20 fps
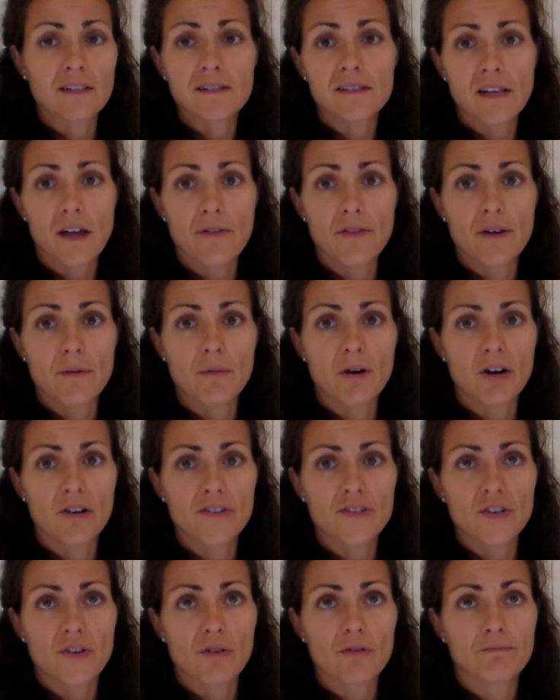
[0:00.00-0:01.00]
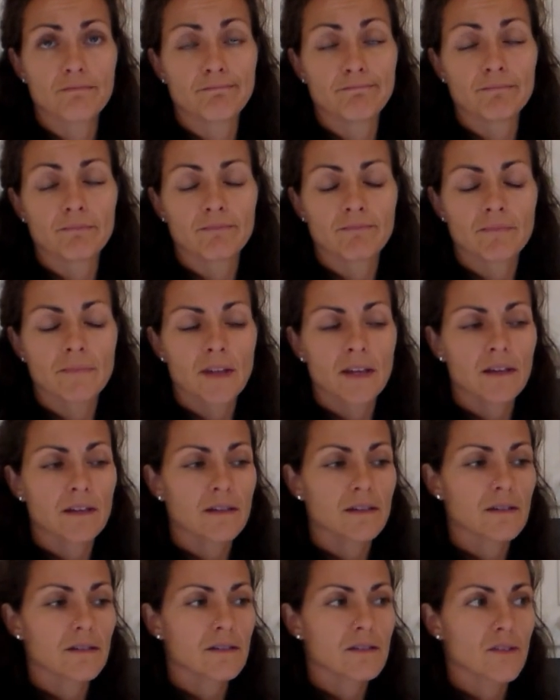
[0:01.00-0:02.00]
that sell them also.
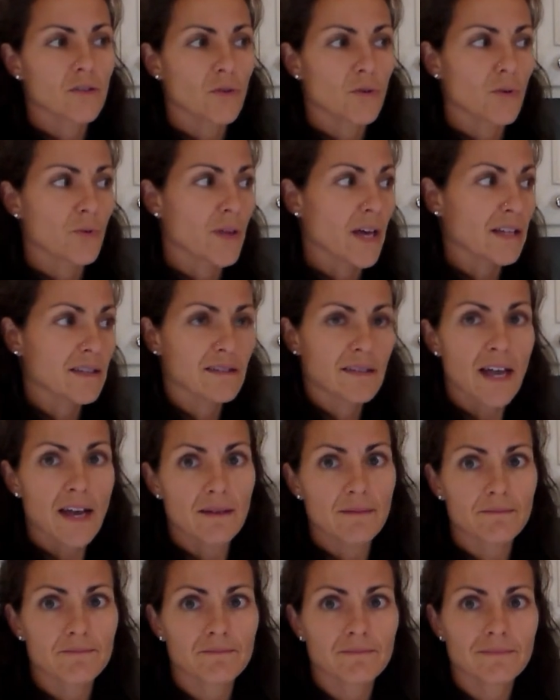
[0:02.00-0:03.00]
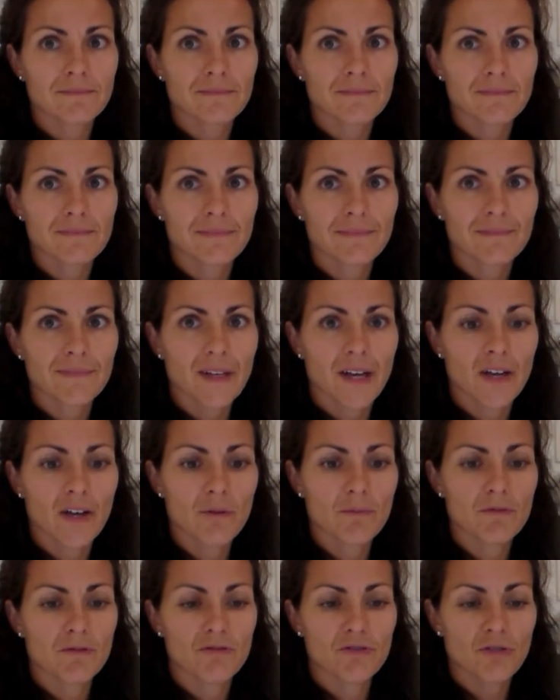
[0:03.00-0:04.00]
So that's that. I
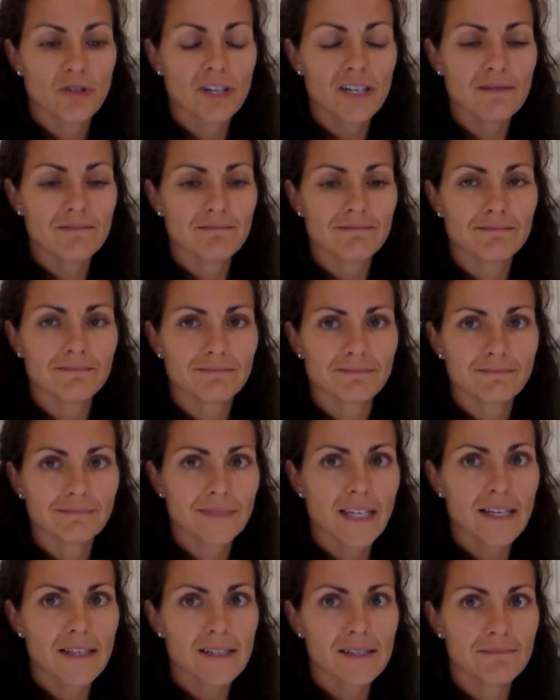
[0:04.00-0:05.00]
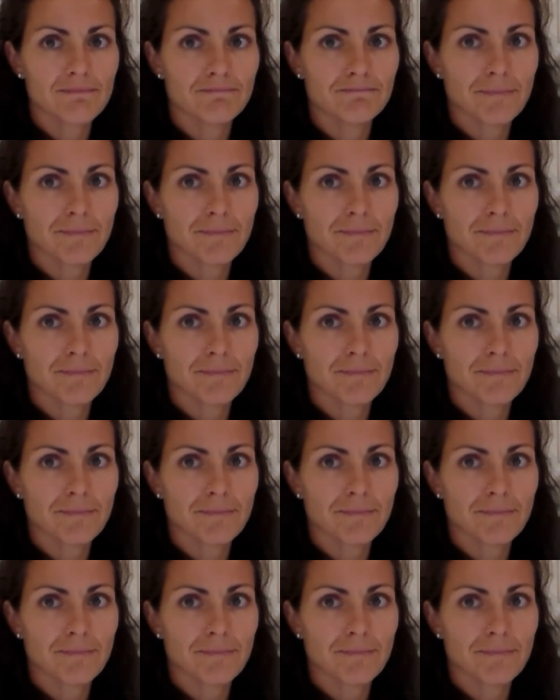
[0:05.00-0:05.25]
hope you enjoyed it. Thanks.